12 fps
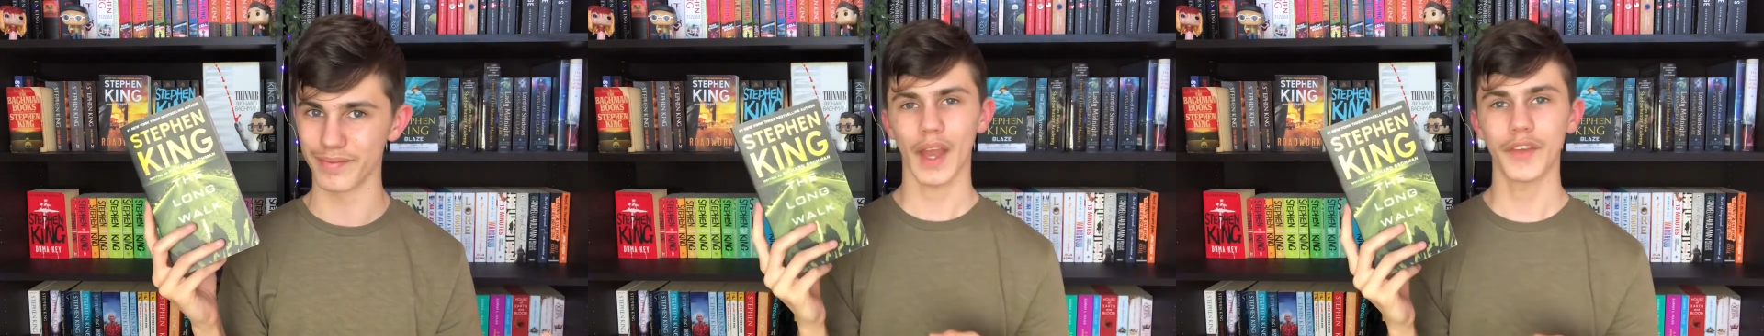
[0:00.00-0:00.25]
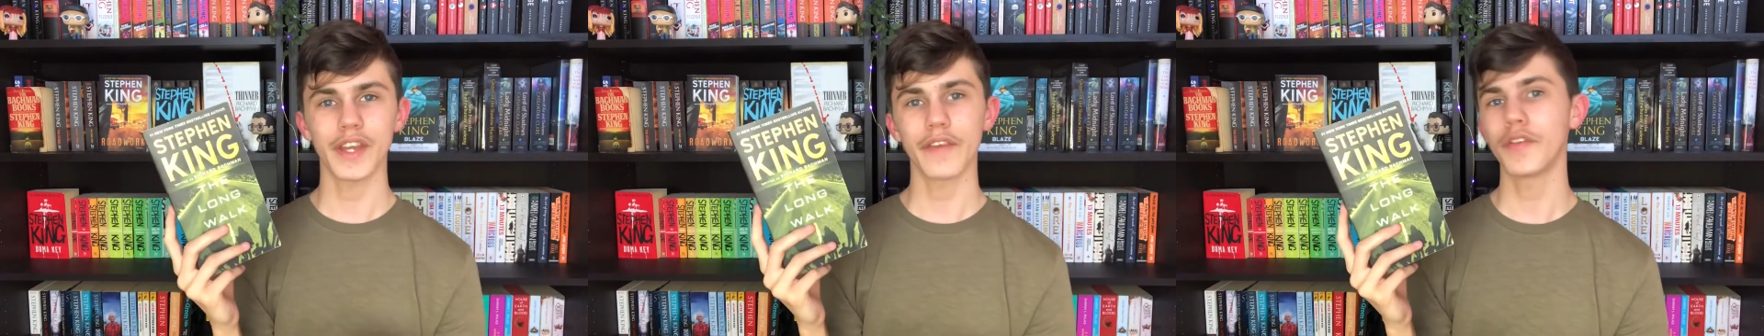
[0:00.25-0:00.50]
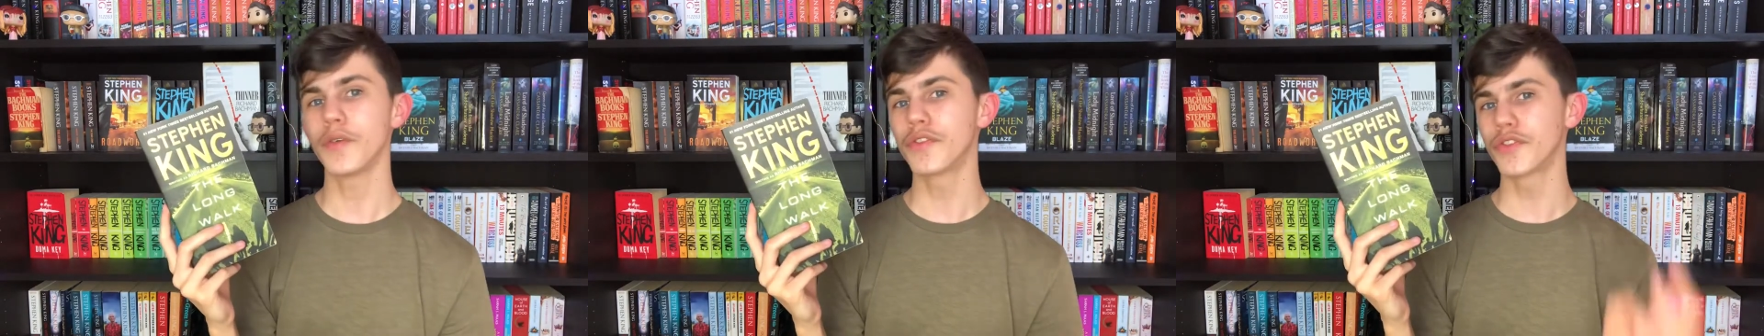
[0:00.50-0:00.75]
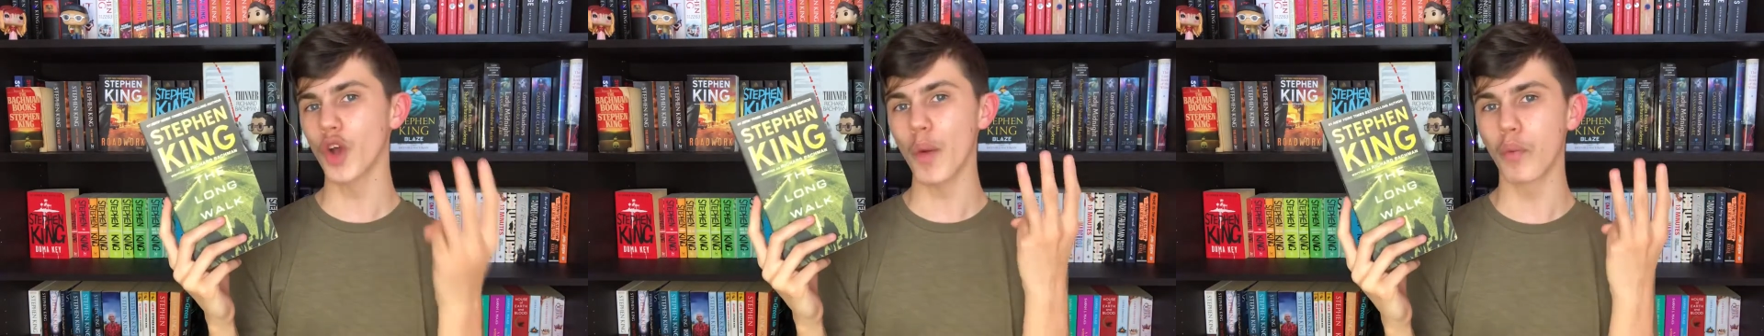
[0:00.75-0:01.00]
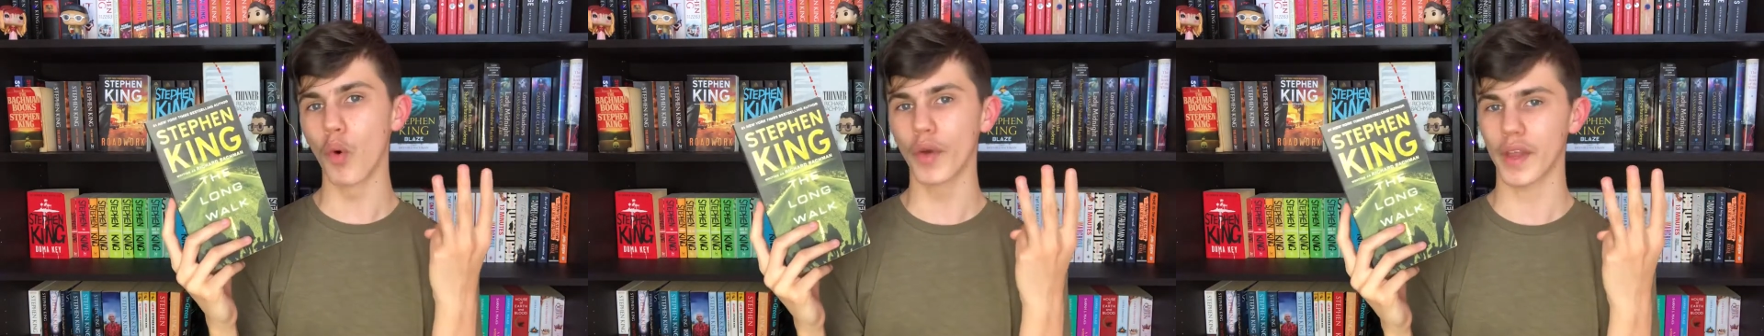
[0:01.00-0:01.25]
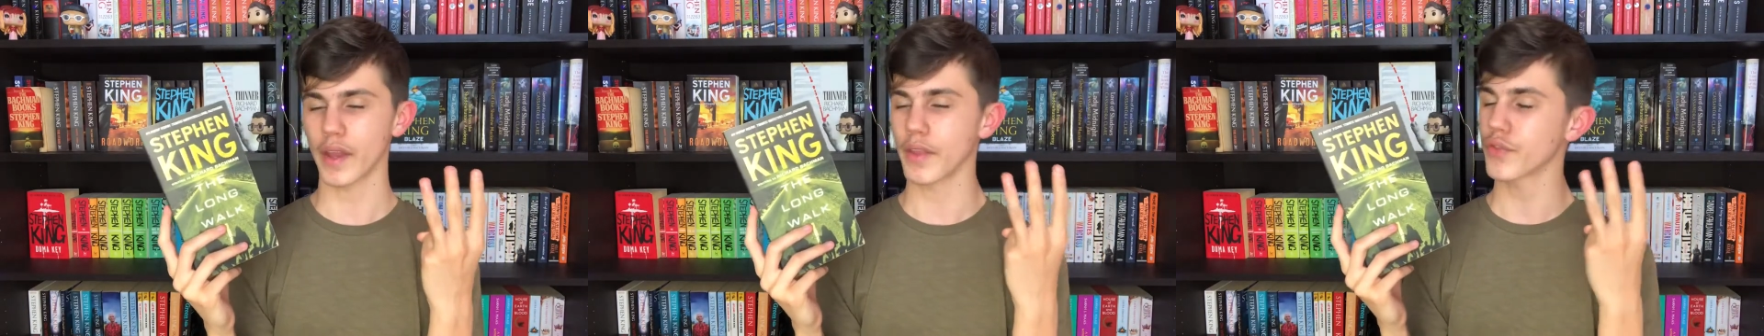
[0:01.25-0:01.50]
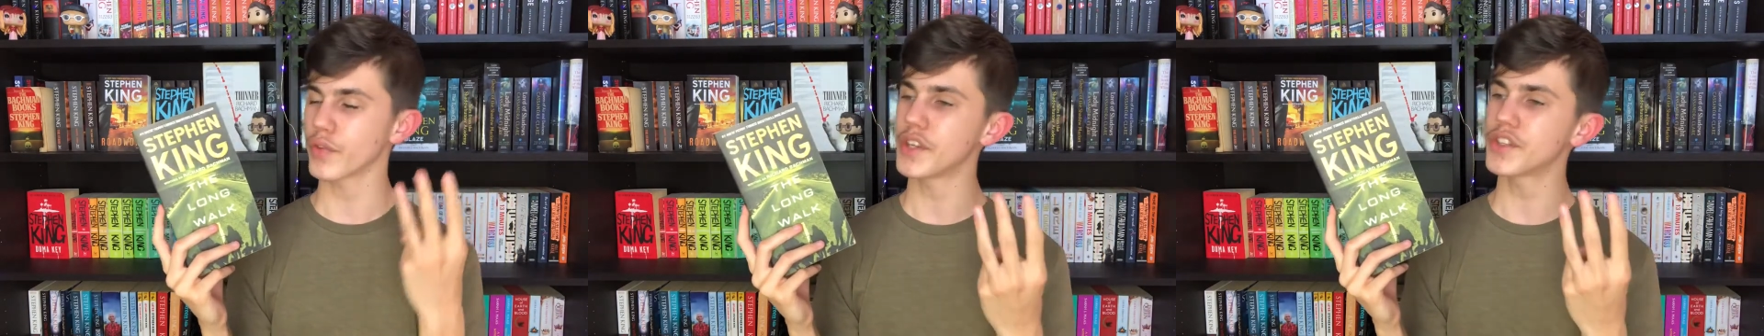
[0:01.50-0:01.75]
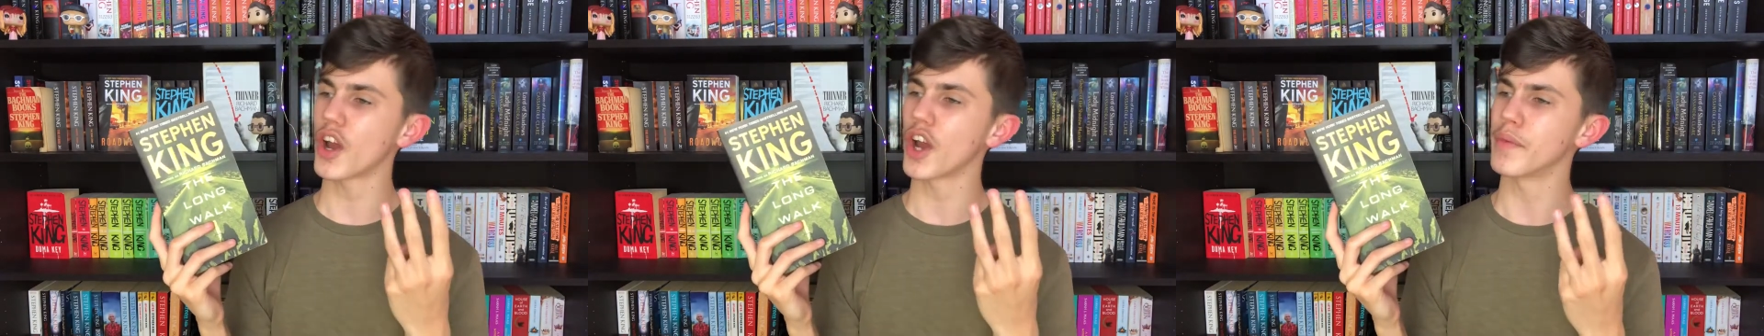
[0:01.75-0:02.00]
And if you stop walking 3
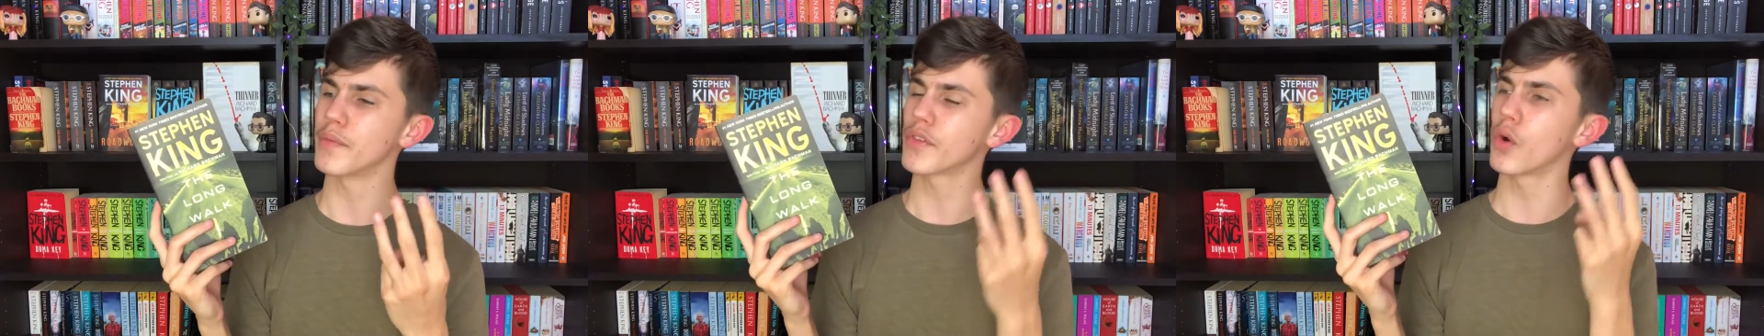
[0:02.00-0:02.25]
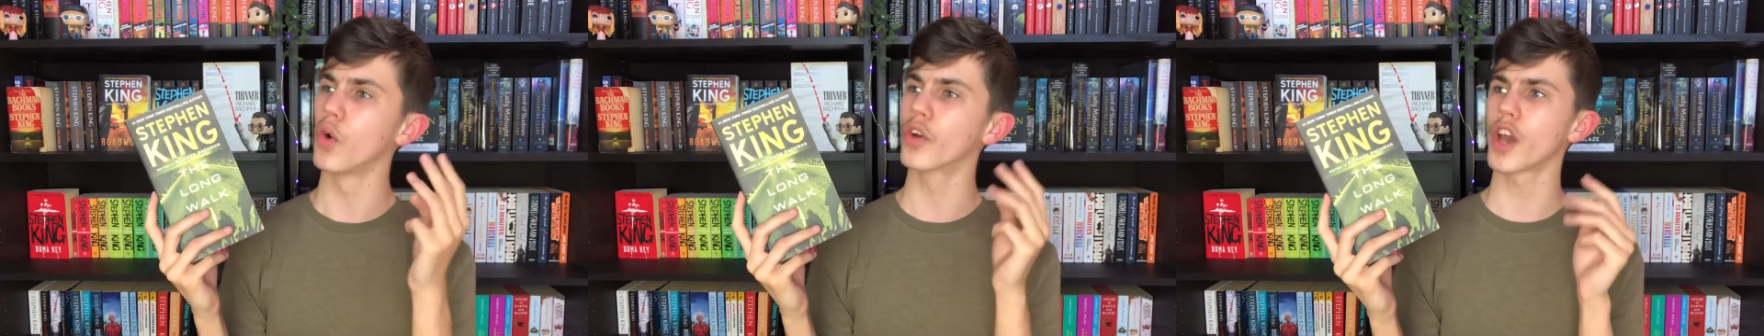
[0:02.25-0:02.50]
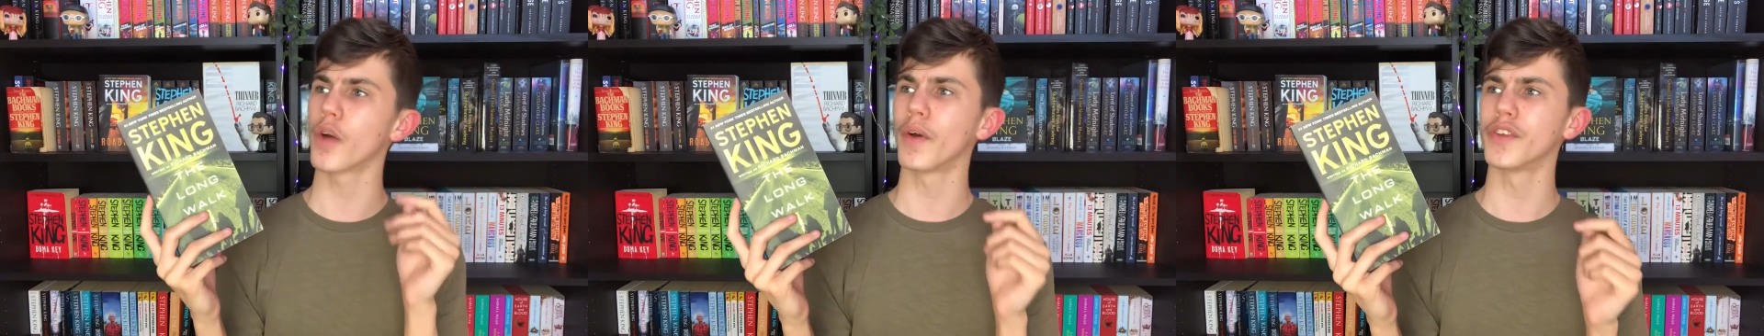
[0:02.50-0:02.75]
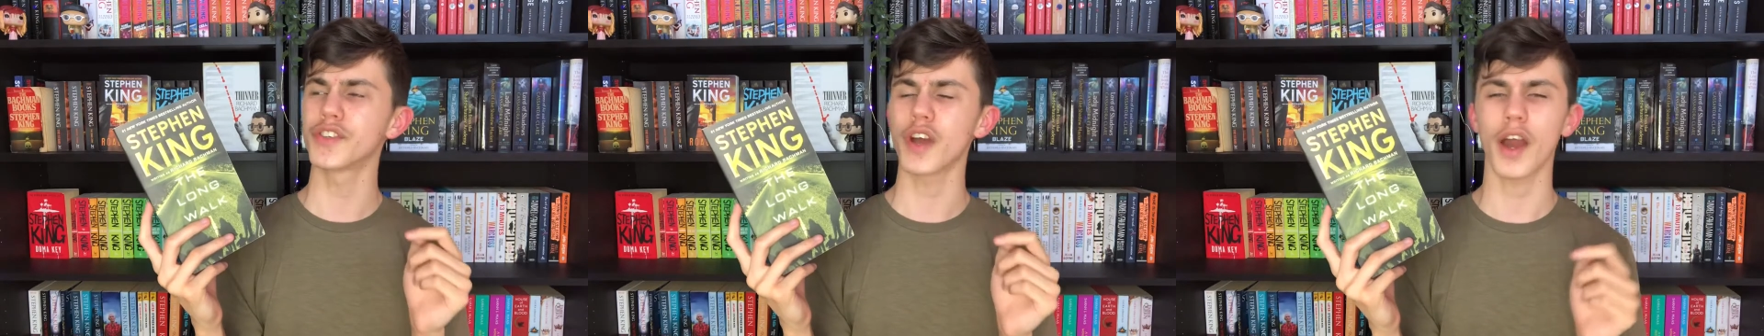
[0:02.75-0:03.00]
times or go under,